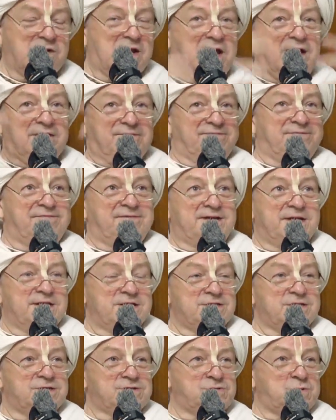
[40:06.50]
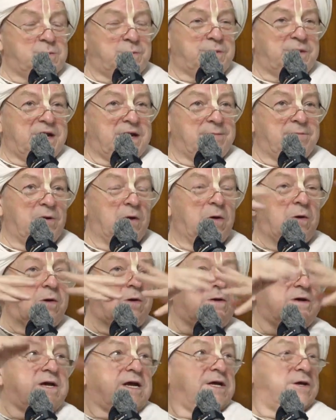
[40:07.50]
love the Supreme
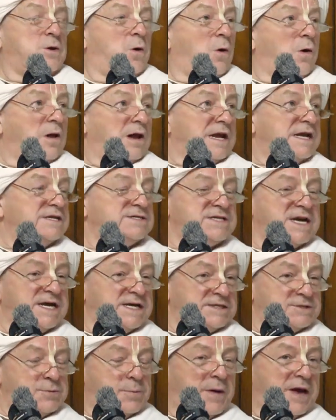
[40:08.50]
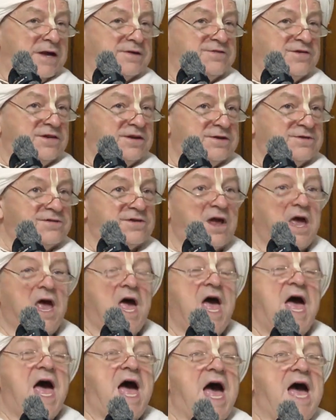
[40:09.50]
Lord and all his expansions,
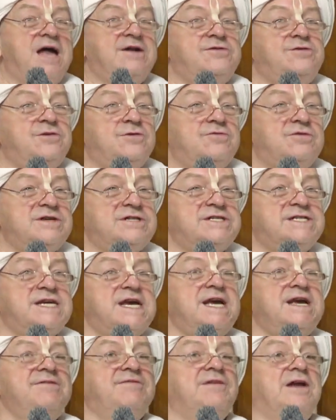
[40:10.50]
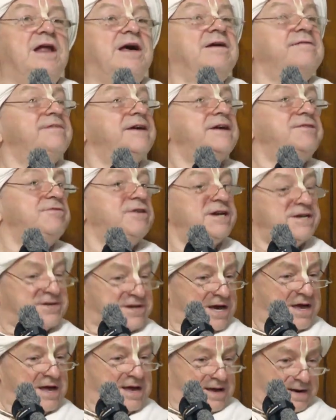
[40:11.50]
and to receive love in
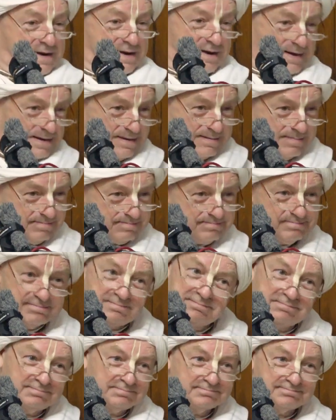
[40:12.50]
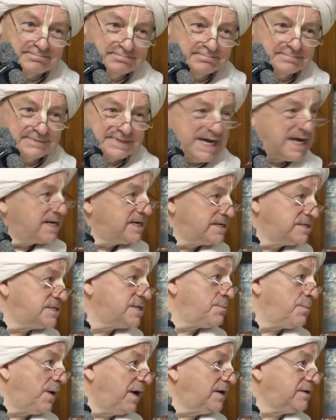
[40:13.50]
return. That is
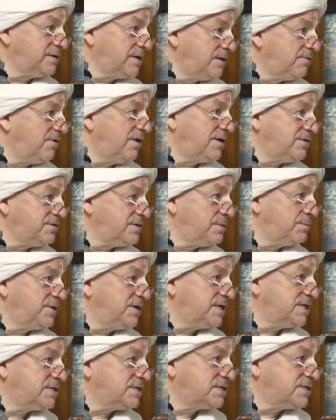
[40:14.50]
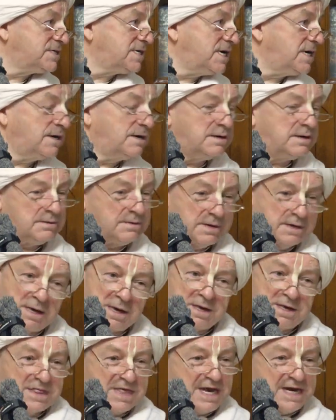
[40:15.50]
the Bhakti Rasamrita Sindhu.
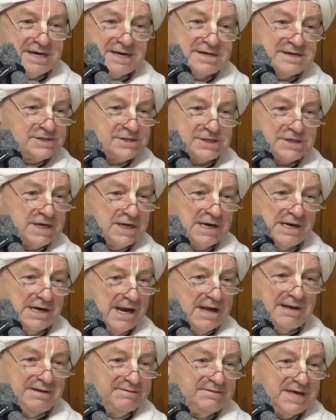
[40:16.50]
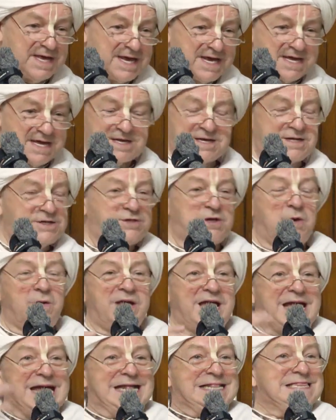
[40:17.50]
That is love. So
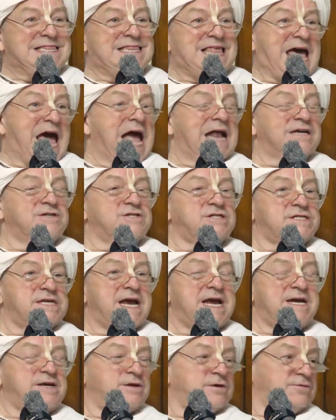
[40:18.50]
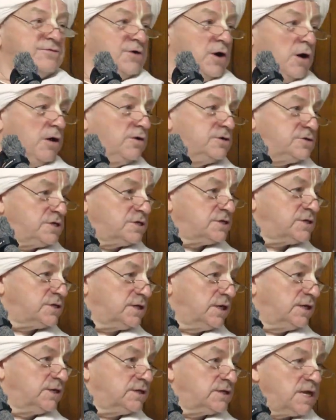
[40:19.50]
in that state of
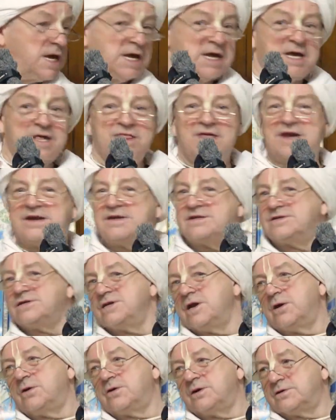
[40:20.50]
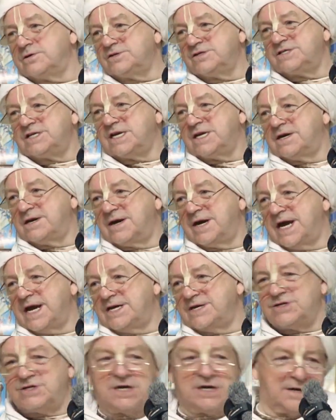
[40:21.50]
consciousness, there is no
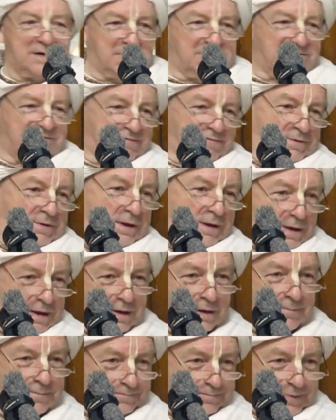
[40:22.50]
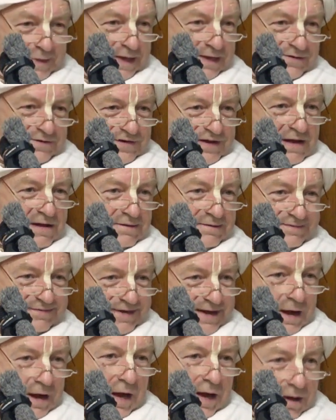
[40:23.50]
consideration of self,
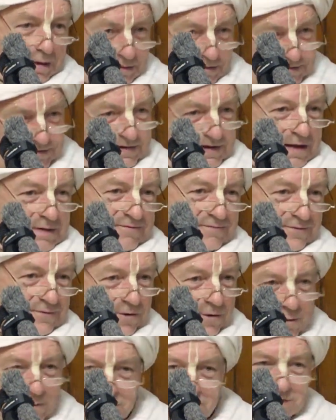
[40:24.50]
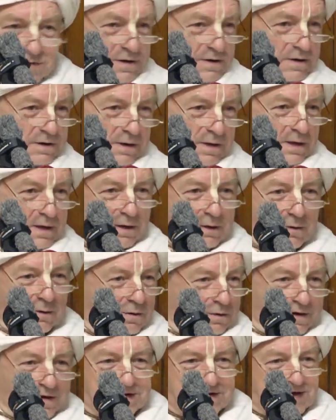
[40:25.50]
fruit
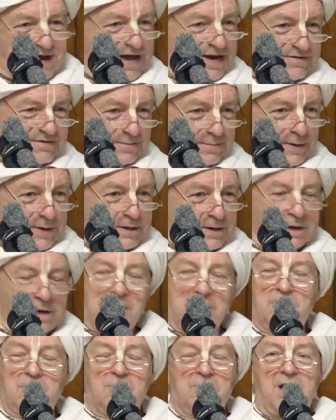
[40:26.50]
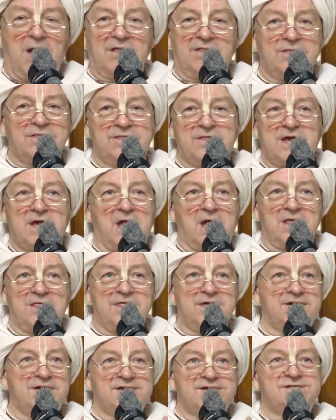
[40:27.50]
or attachment. Rather, the
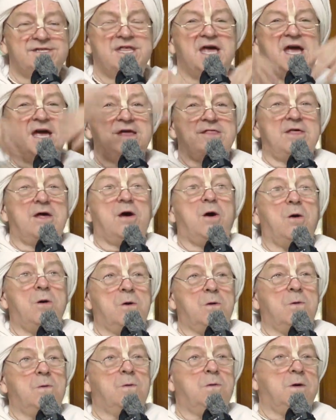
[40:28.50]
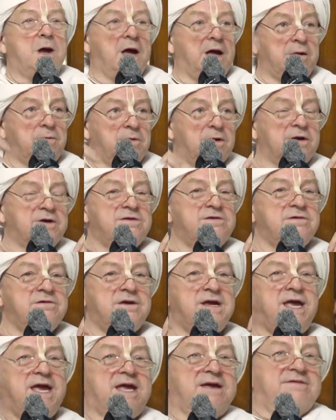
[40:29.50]
other is there, that, oh, I want to
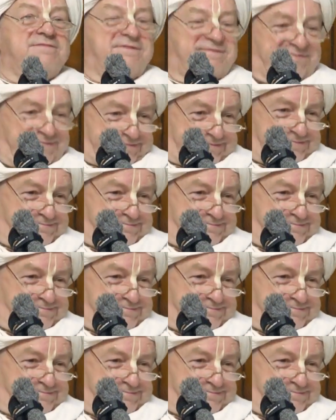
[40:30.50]
give.